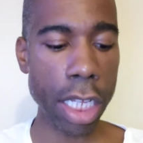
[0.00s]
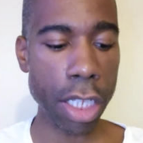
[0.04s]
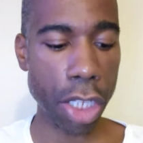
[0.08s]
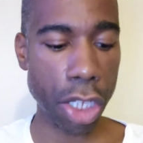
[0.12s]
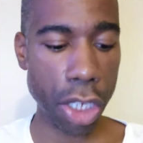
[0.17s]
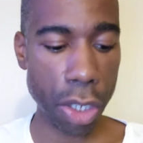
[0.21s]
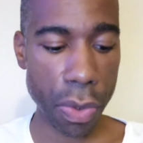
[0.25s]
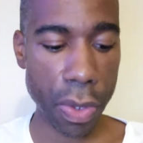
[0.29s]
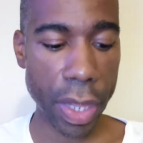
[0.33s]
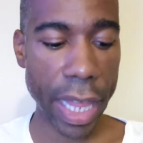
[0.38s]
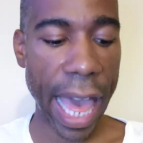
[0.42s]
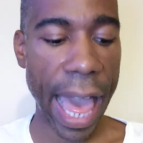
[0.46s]

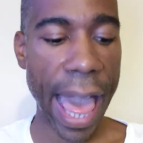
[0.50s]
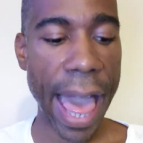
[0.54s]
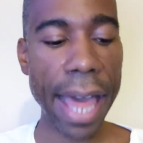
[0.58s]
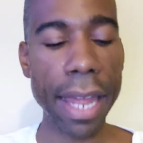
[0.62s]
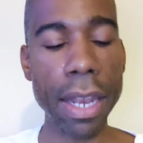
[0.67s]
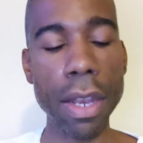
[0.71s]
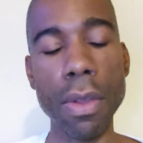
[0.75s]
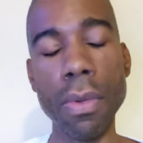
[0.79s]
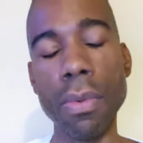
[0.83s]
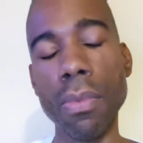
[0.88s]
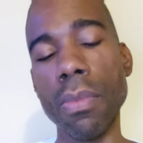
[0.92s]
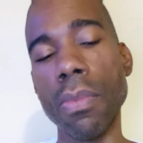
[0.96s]
And do
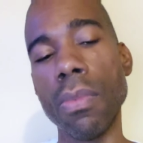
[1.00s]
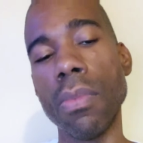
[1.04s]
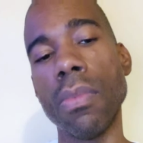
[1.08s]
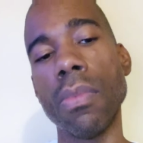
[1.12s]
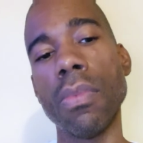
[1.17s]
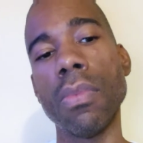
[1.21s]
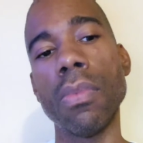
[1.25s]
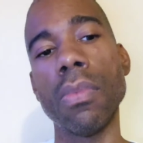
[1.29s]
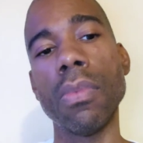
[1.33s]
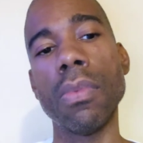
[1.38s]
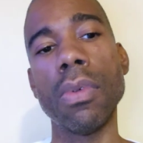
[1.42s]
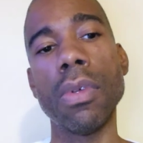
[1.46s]
that.
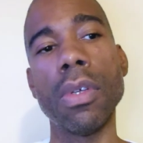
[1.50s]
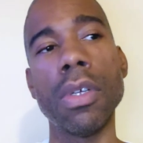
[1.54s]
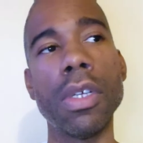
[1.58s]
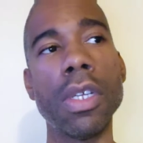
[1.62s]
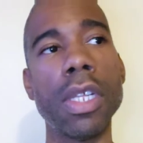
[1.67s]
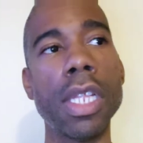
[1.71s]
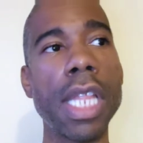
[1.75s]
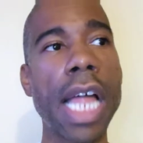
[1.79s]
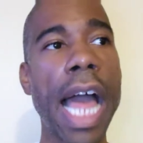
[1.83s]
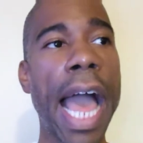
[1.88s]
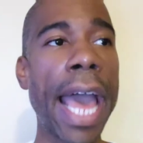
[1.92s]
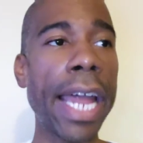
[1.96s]

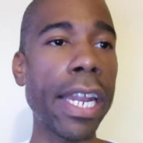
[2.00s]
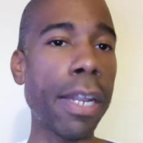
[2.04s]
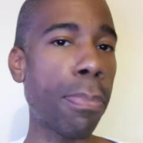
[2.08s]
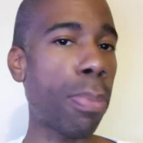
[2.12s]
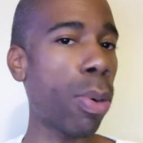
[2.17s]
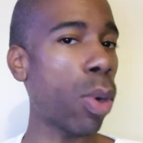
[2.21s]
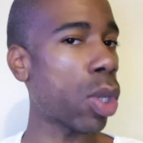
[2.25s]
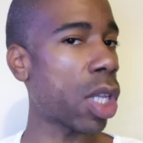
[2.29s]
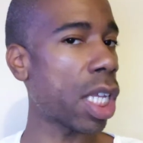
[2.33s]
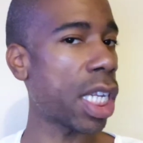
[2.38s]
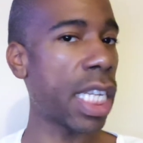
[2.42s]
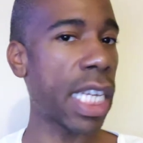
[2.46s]
I had
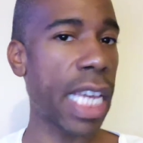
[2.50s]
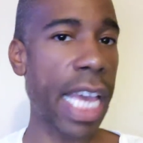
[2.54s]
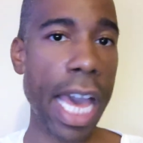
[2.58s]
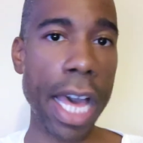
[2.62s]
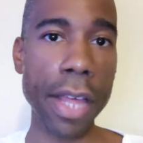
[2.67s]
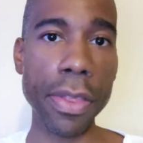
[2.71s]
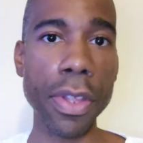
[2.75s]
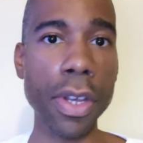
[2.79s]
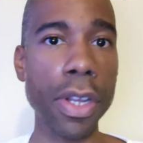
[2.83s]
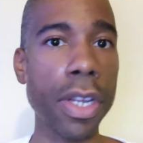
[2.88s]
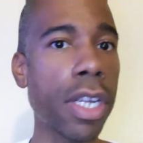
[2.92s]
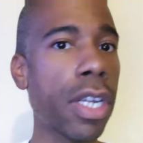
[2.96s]
to pull it
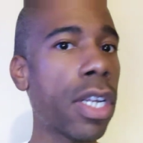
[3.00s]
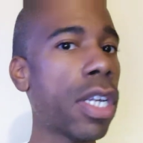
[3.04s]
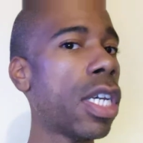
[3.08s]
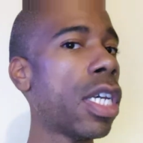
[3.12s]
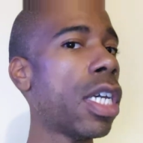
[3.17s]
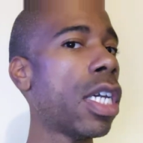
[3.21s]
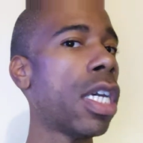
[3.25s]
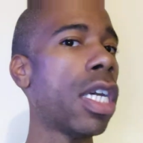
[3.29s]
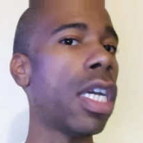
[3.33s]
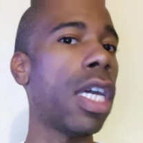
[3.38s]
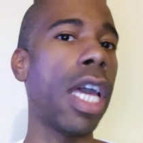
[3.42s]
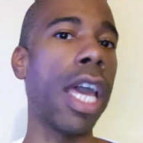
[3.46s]
together
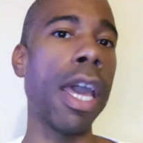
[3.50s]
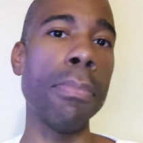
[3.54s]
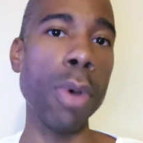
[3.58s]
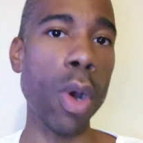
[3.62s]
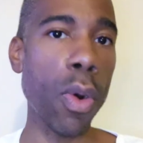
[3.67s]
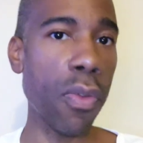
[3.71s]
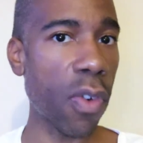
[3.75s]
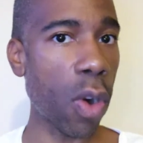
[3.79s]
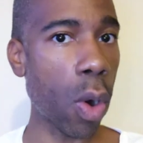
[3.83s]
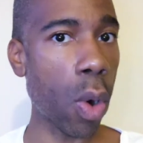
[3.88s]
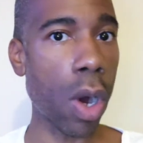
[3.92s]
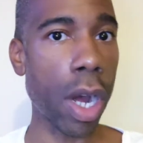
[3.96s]

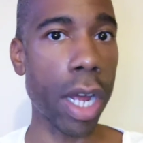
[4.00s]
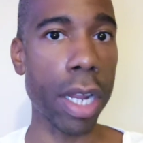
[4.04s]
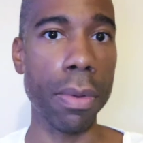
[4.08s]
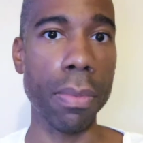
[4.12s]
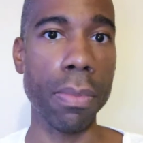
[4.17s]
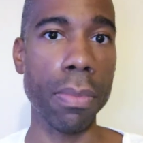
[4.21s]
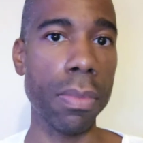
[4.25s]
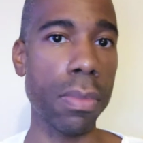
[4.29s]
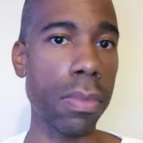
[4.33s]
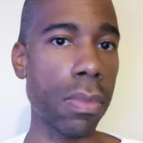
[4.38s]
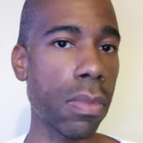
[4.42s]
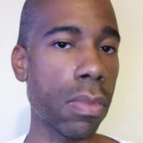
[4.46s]
and move
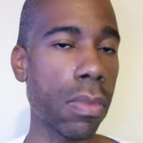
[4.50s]
on.